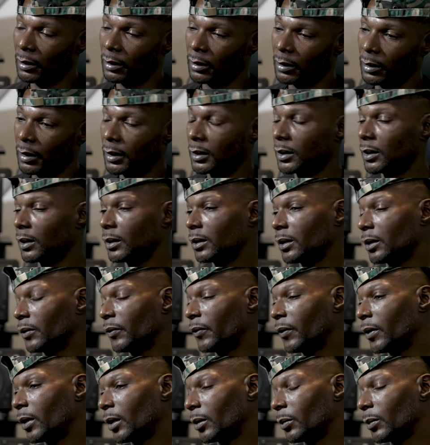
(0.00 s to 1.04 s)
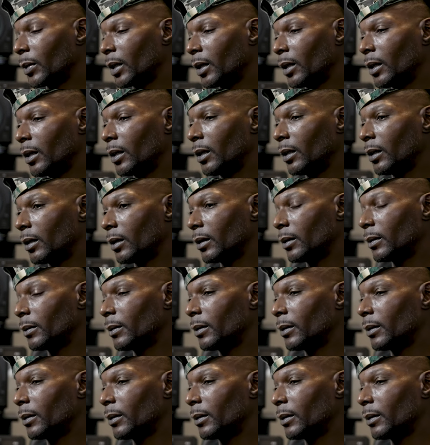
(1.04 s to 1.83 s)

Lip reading: That shit just f***ed my head up.